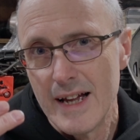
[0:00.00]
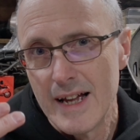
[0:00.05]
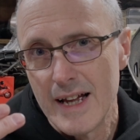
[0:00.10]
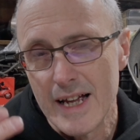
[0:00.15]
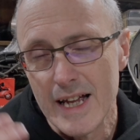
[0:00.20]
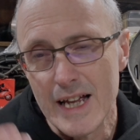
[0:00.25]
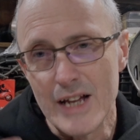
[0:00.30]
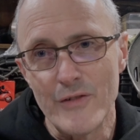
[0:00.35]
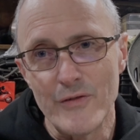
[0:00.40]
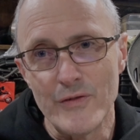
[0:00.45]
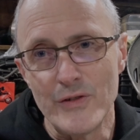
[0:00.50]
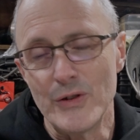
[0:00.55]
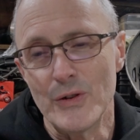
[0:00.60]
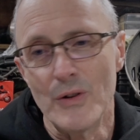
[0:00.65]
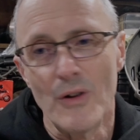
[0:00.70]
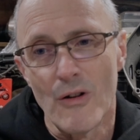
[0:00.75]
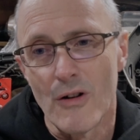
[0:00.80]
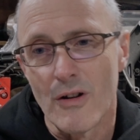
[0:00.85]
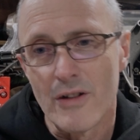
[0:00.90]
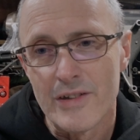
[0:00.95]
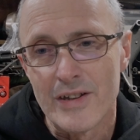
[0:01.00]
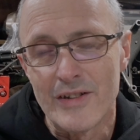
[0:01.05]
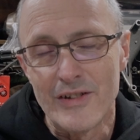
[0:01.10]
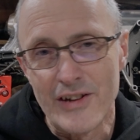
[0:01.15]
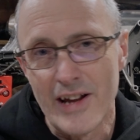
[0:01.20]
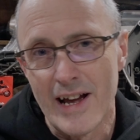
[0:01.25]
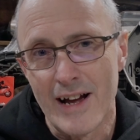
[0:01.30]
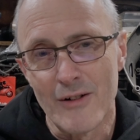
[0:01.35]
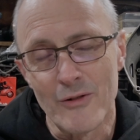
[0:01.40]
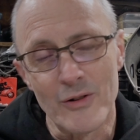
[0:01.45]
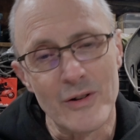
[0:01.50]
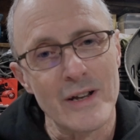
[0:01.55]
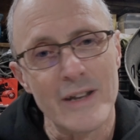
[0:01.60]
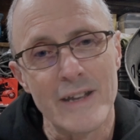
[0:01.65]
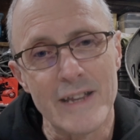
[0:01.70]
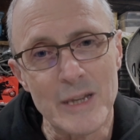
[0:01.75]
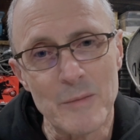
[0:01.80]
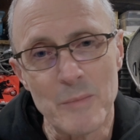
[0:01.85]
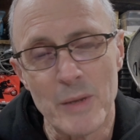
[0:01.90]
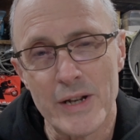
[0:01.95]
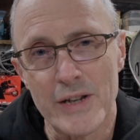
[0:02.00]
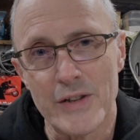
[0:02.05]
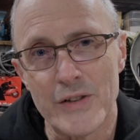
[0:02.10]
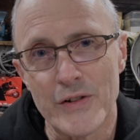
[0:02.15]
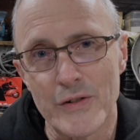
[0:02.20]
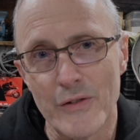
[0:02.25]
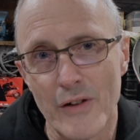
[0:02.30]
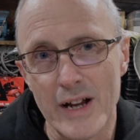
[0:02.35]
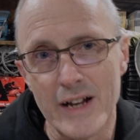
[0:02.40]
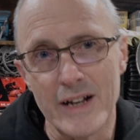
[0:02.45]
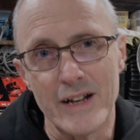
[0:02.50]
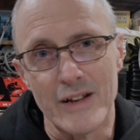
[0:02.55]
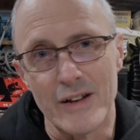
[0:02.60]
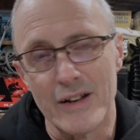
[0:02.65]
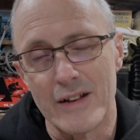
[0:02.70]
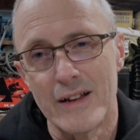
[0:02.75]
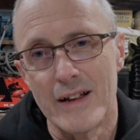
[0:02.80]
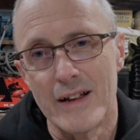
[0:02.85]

If you're down in the Mediterranean